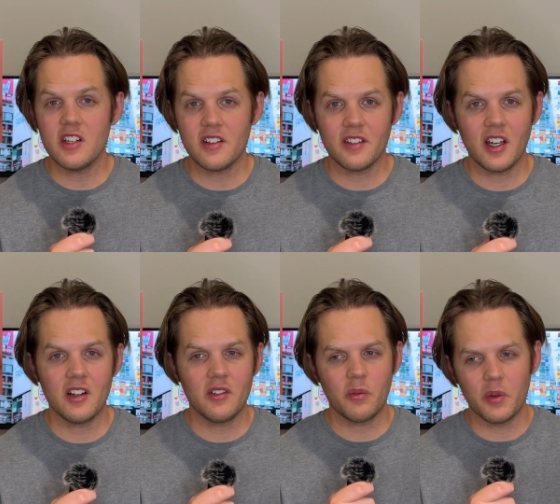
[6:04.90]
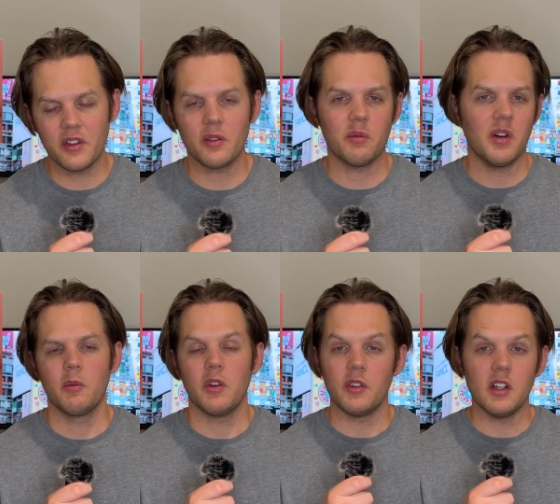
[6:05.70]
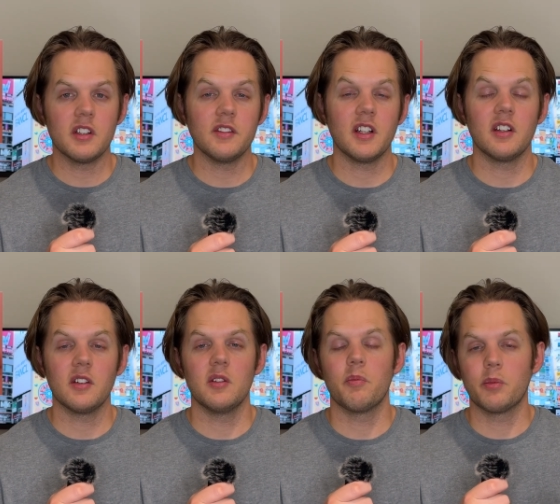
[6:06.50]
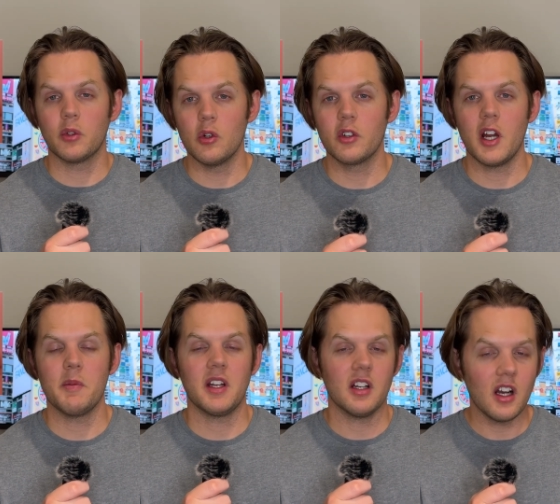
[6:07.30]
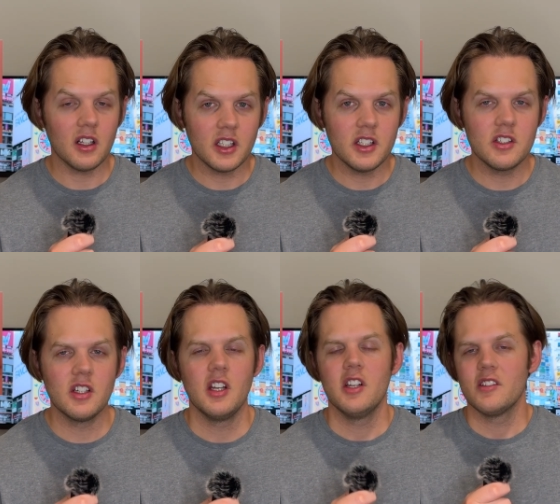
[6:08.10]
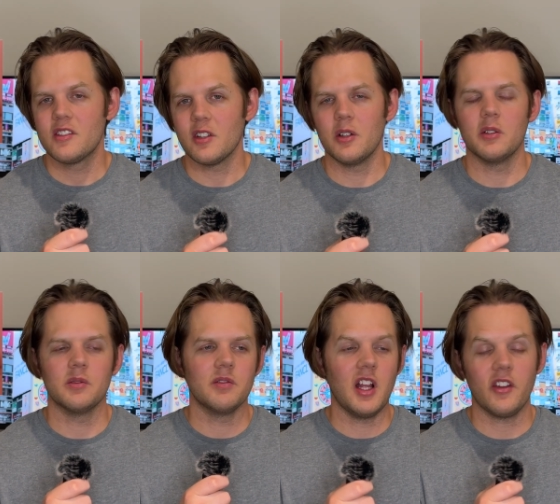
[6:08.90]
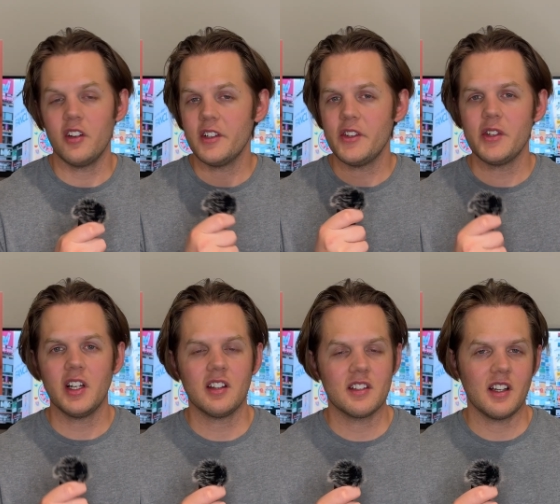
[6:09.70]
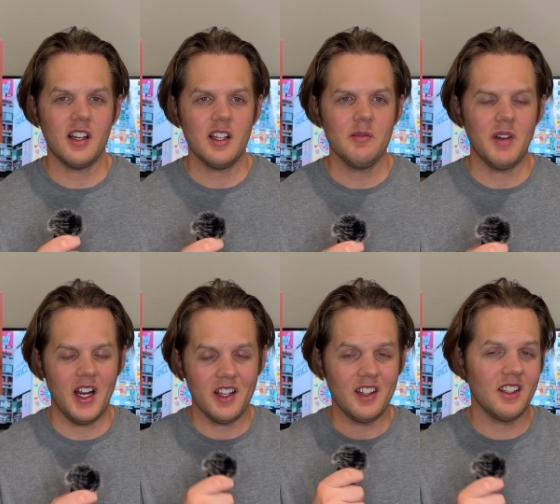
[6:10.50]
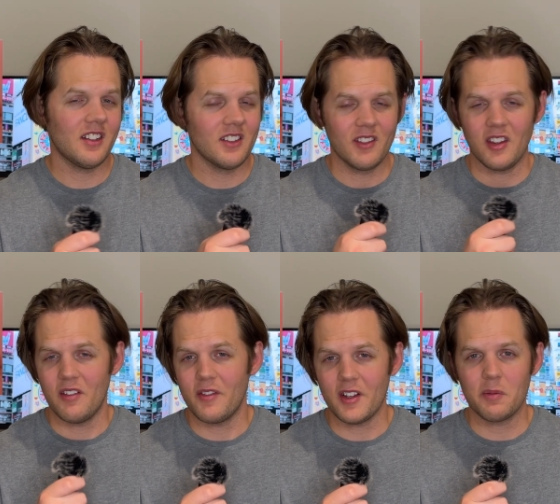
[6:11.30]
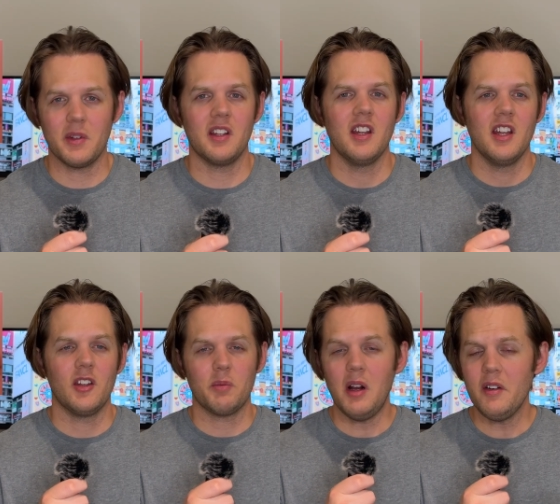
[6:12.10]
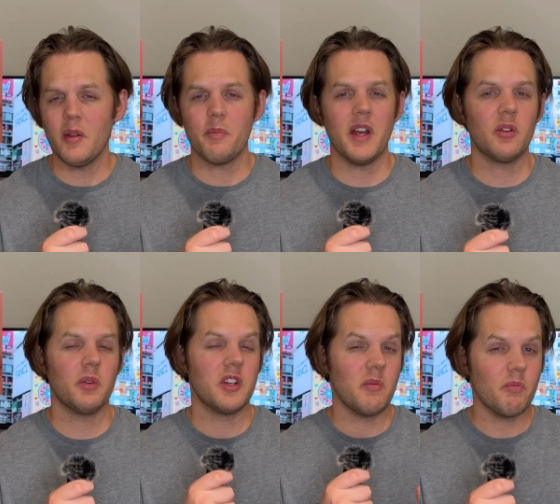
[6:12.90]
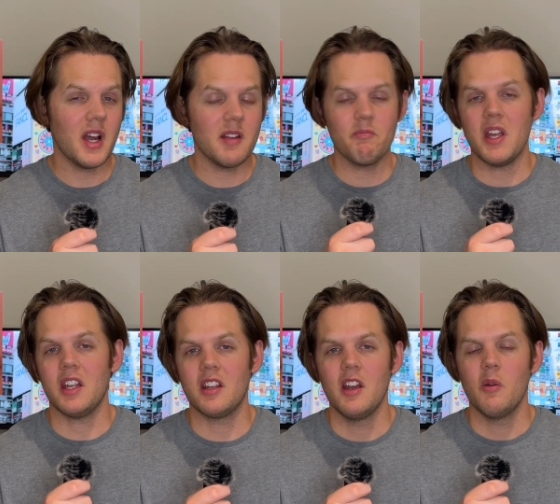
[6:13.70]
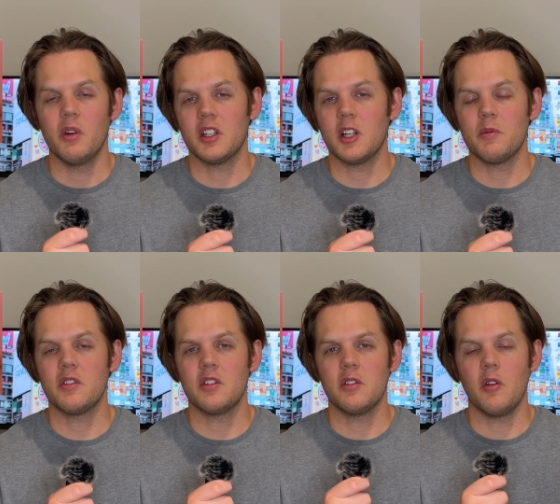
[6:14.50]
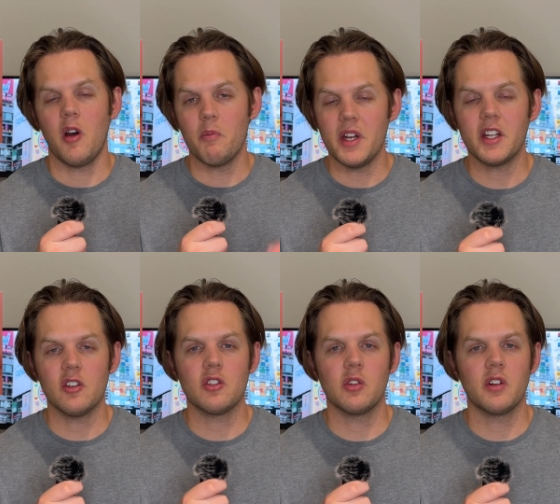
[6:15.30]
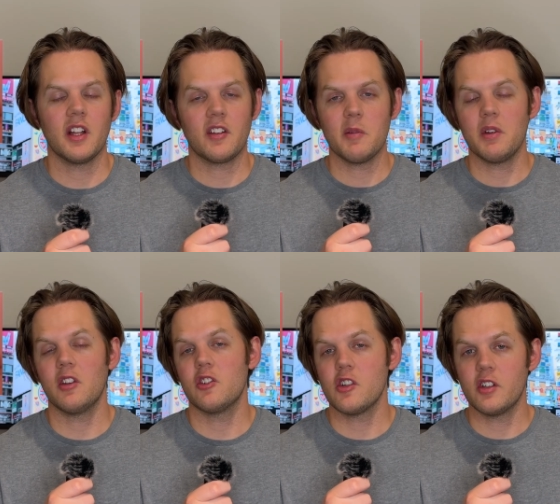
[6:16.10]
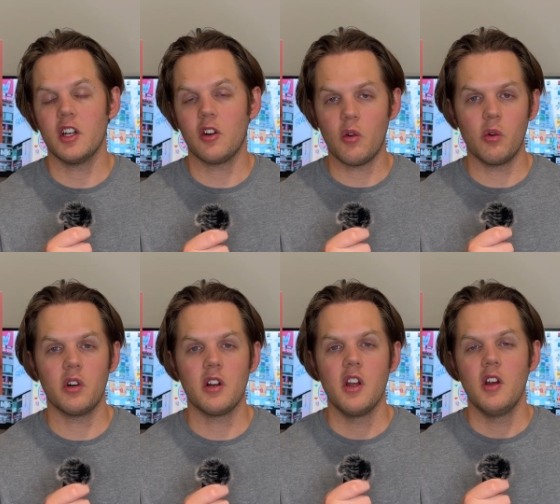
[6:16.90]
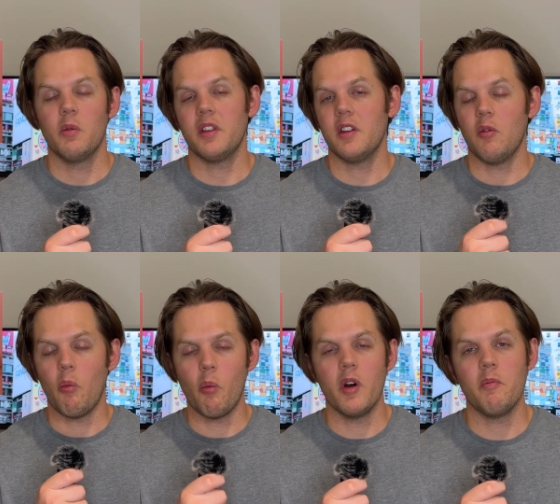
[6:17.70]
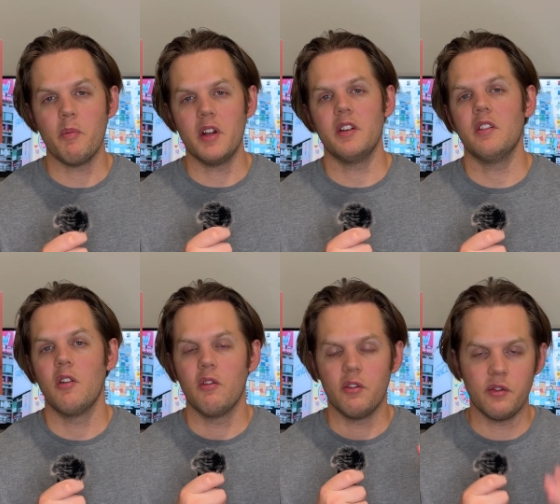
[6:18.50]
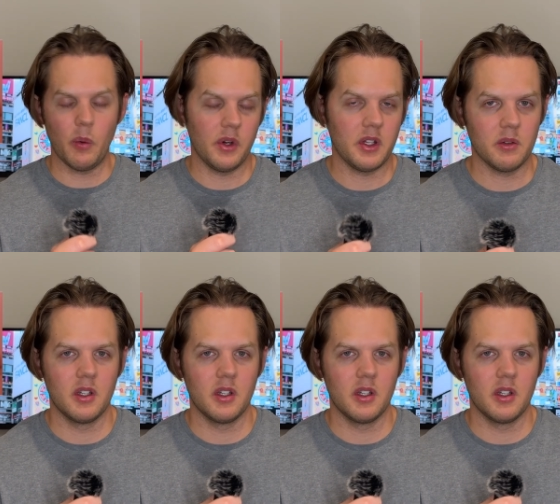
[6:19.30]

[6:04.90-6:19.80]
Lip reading: the sounds with relatively little programming knowledge. So as long as you got the time, I think the investment is probably the best one you might make when it comes to a MIDI controller that's going to be able to generate a chord within one button for you.